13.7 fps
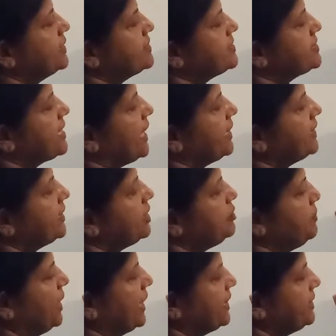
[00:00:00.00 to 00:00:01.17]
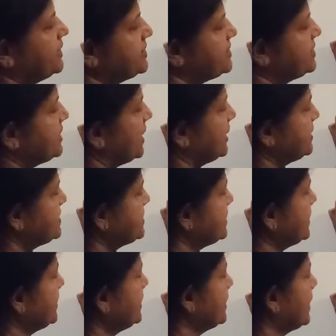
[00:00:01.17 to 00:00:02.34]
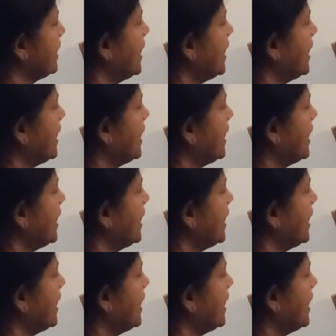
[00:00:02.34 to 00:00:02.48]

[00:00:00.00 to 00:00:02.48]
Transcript: xi L minus xi C